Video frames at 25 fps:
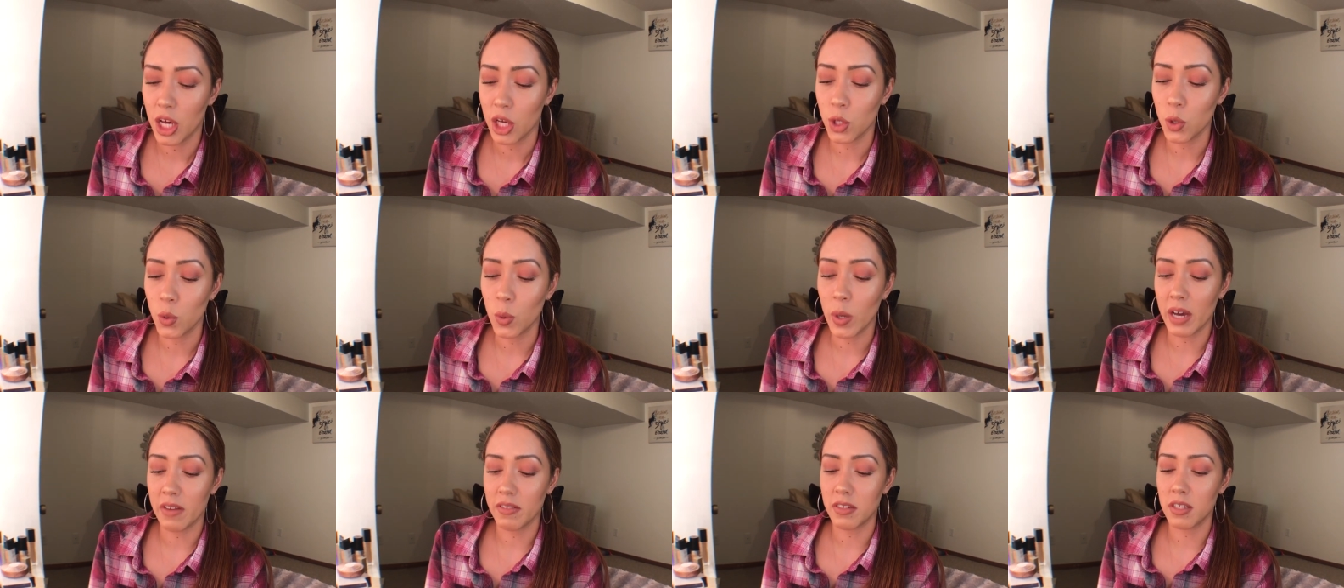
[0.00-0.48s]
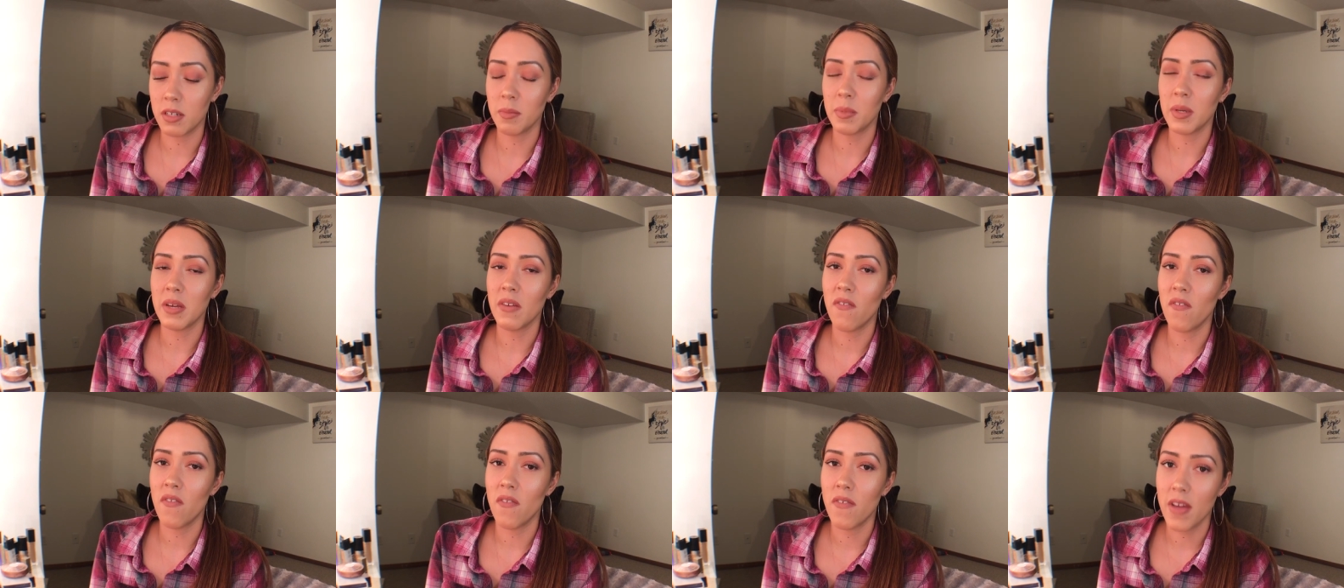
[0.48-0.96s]
You have to
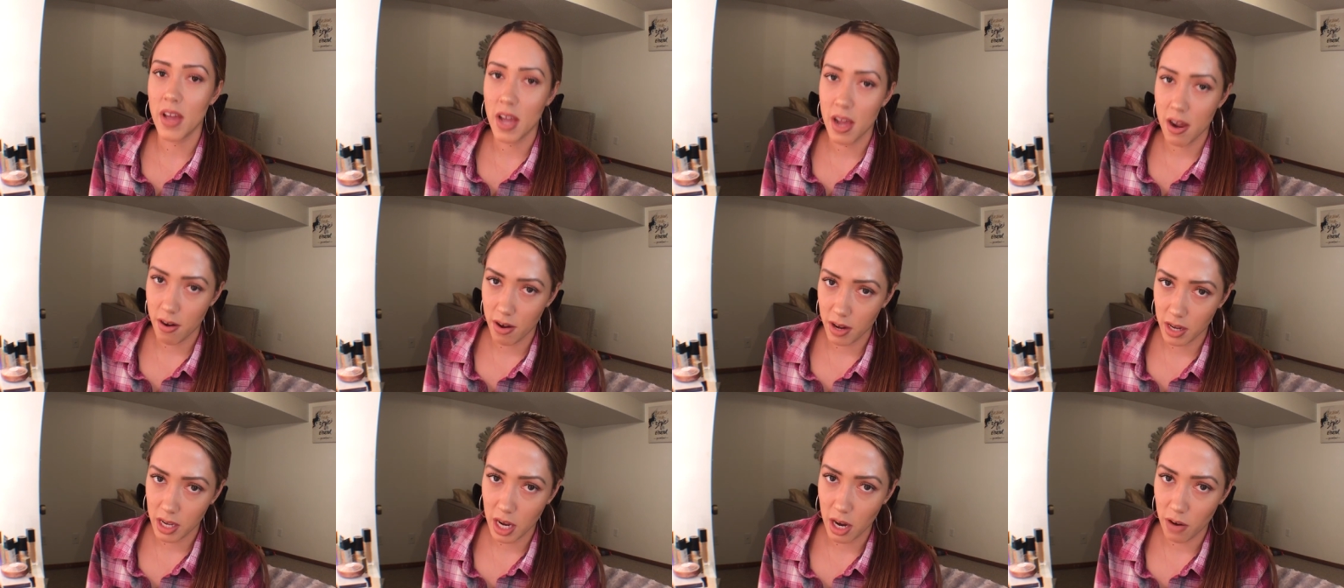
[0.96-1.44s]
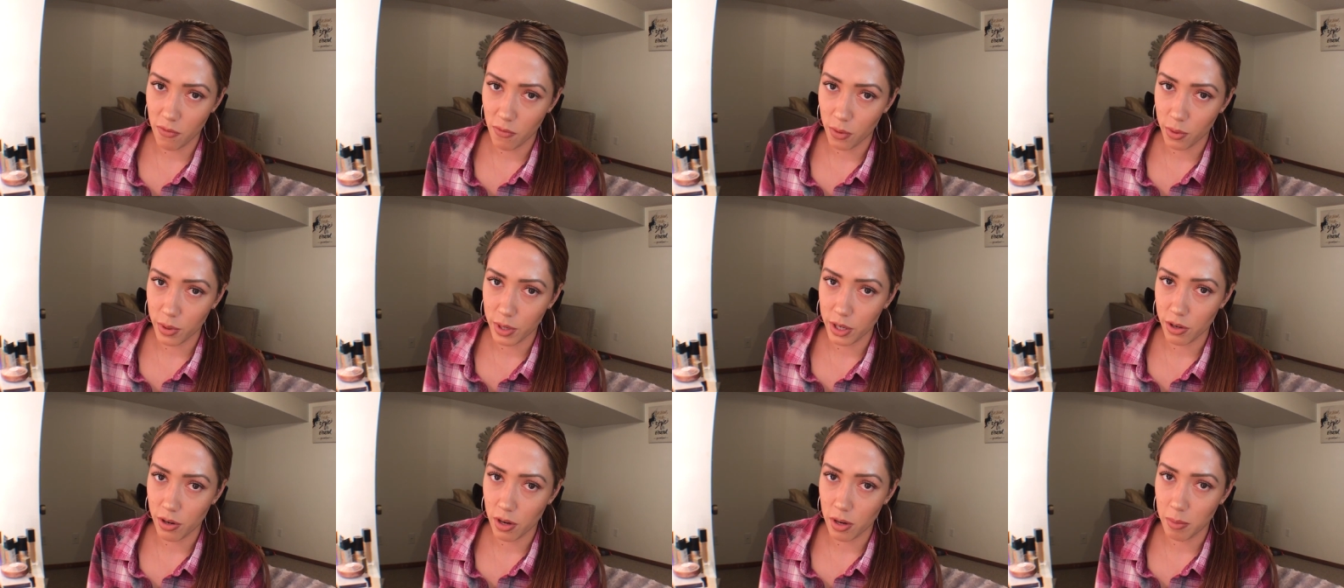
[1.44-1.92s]
be very careful
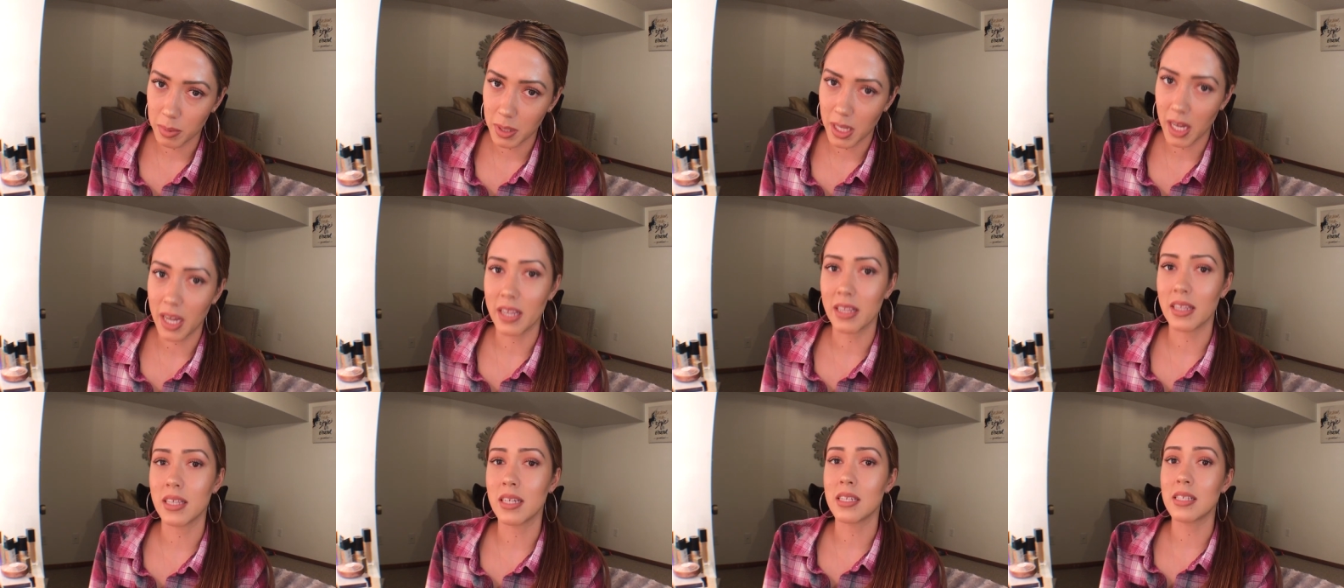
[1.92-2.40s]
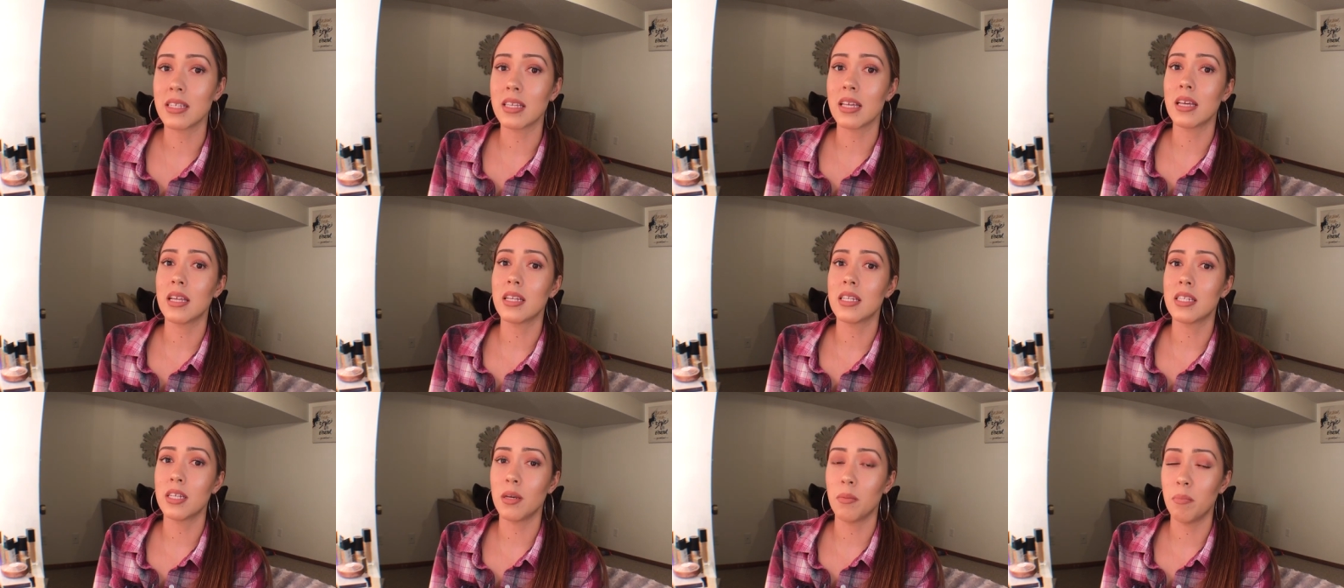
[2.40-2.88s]
when you're applying these
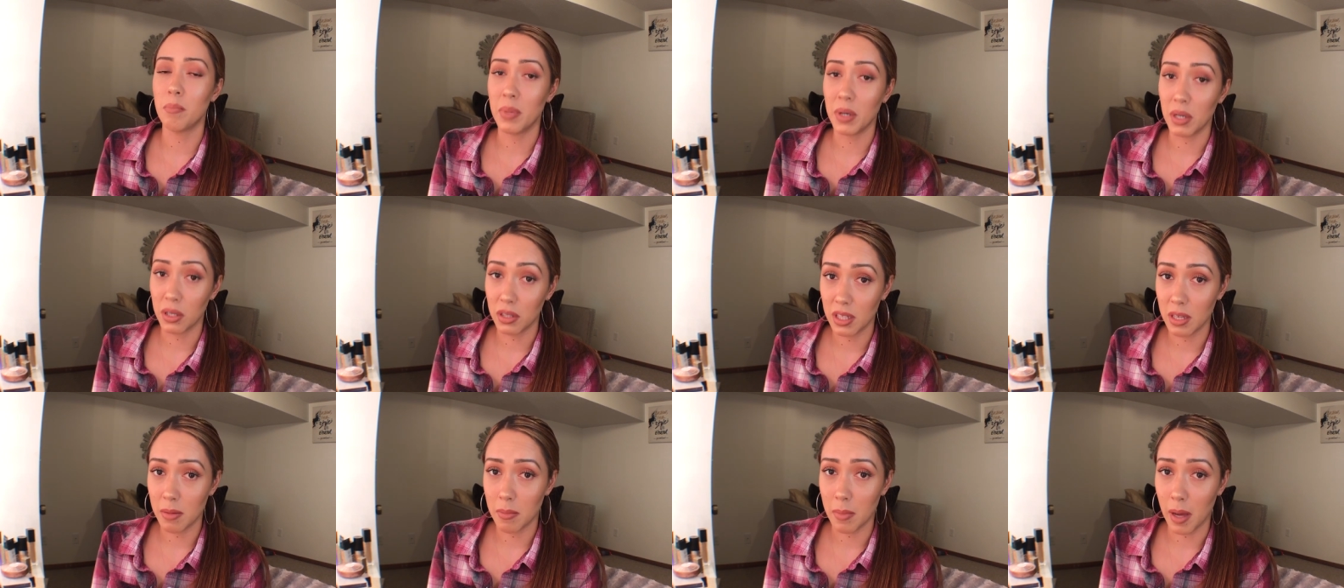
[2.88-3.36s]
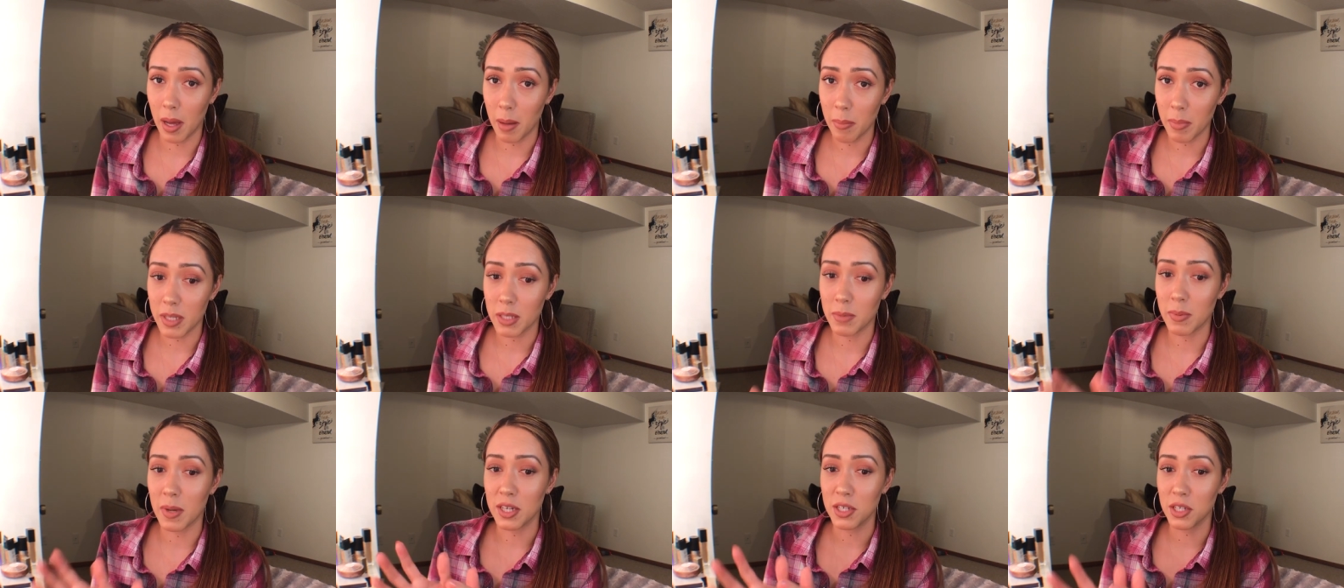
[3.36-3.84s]
to build them up,
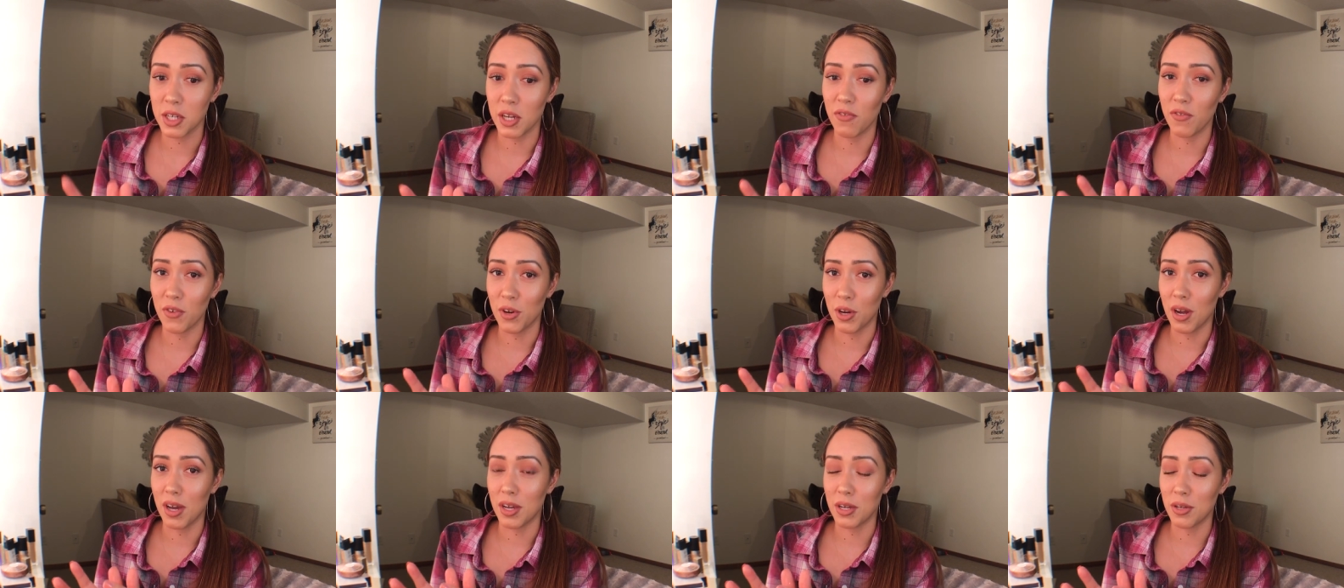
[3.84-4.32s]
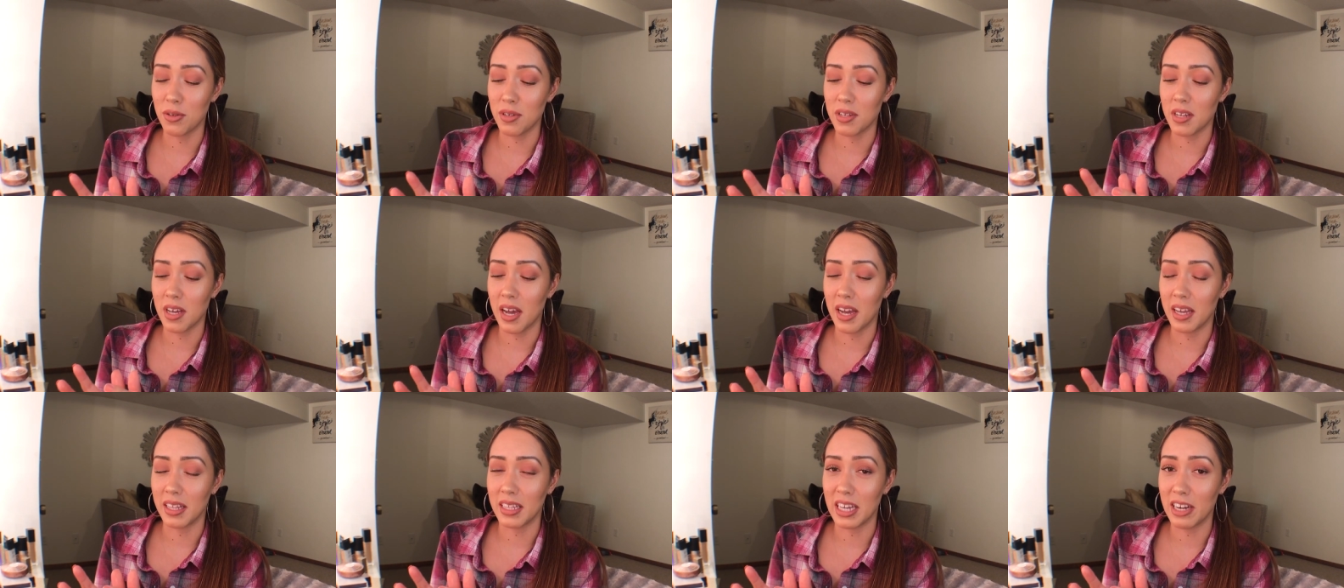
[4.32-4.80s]
especially if you're not used
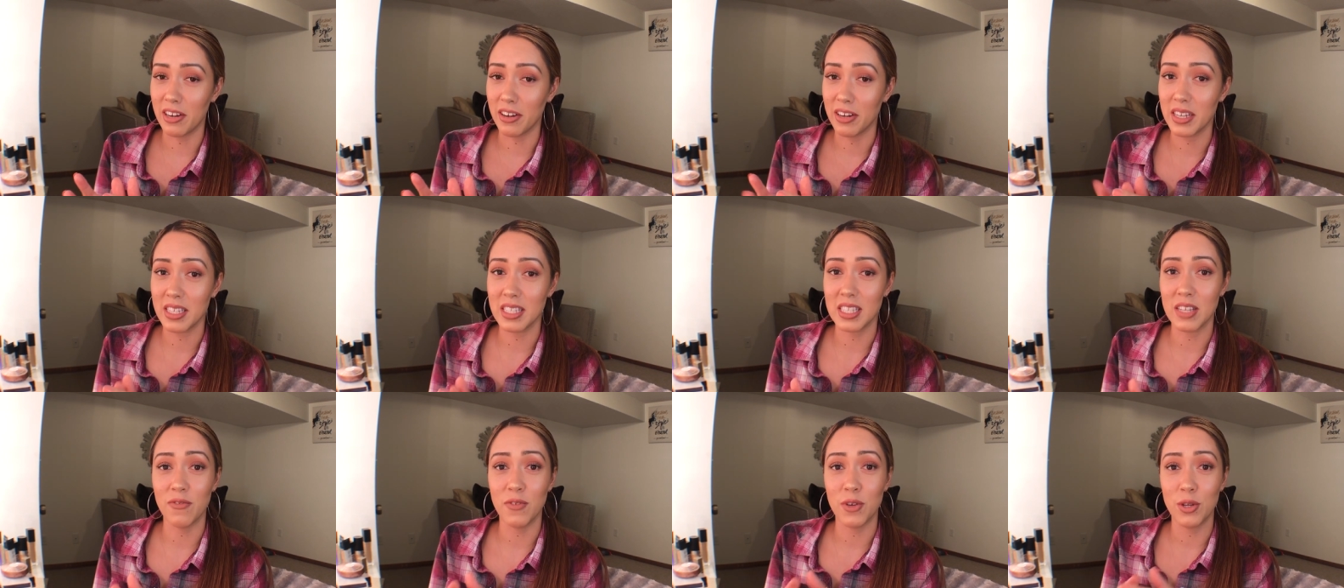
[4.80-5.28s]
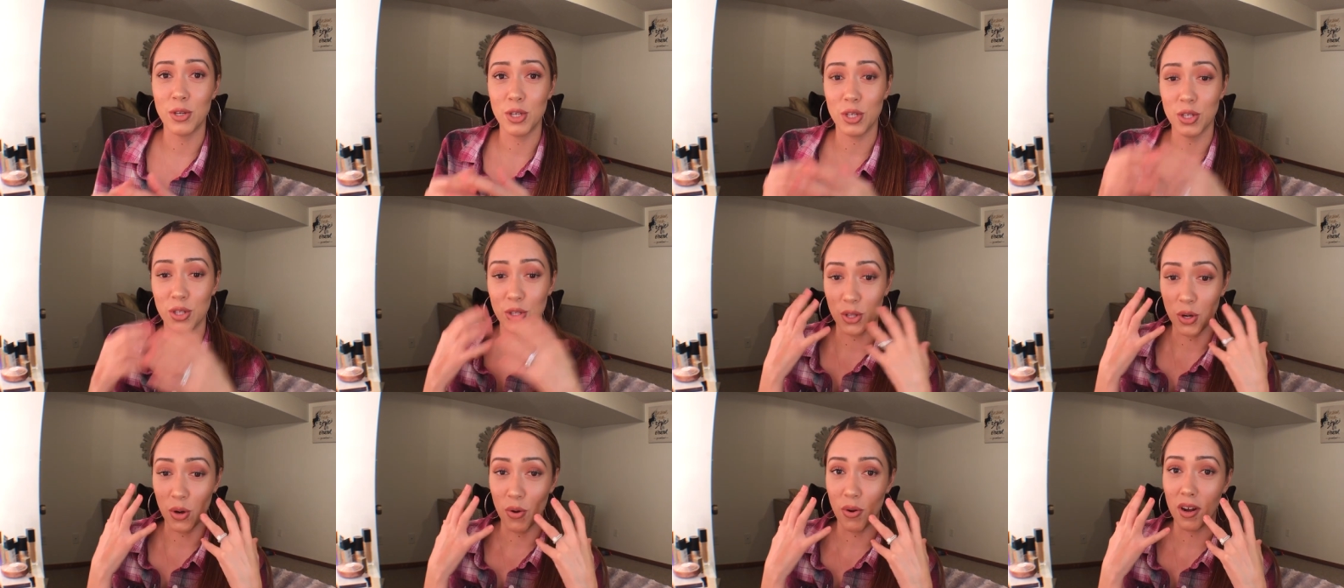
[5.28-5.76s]
to highlighter, because if you
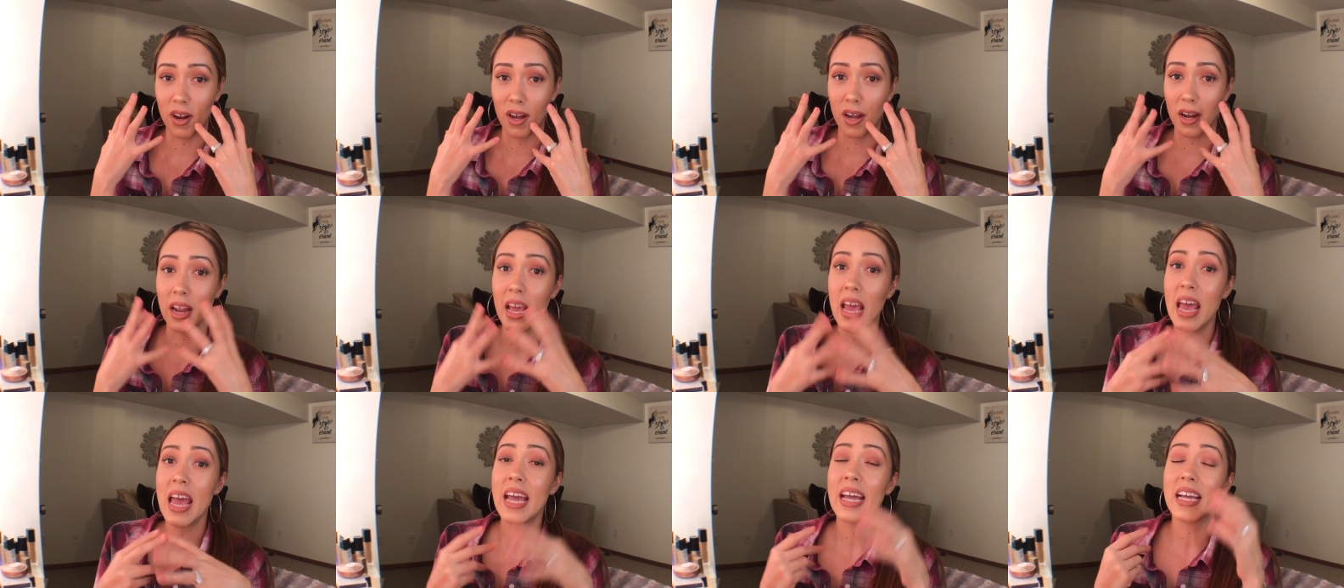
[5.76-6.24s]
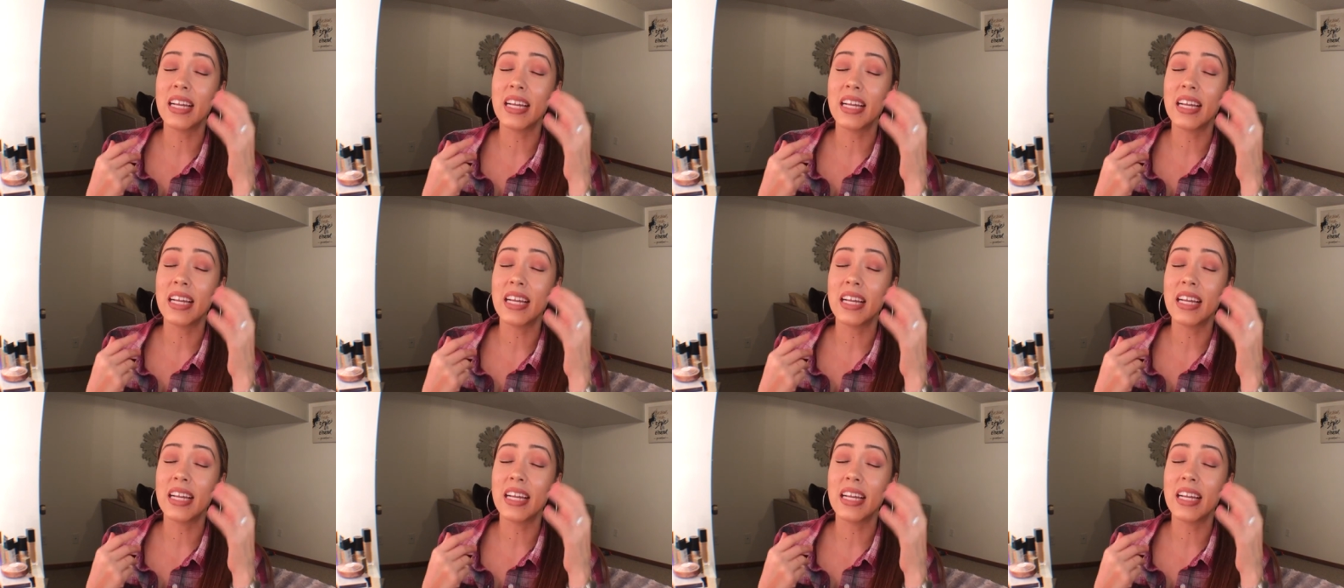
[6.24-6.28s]
just throw it on,